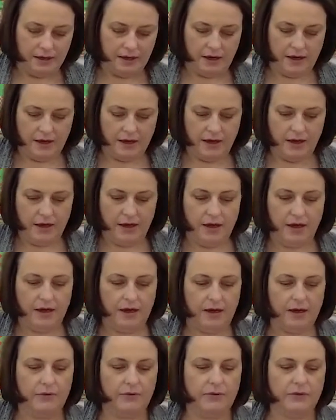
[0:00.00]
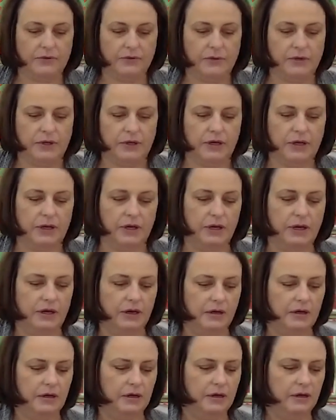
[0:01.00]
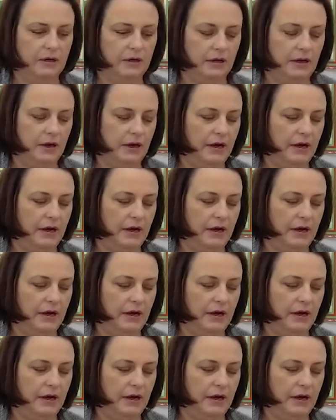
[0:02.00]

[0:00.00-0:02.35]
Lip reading: Yeah, I was working on,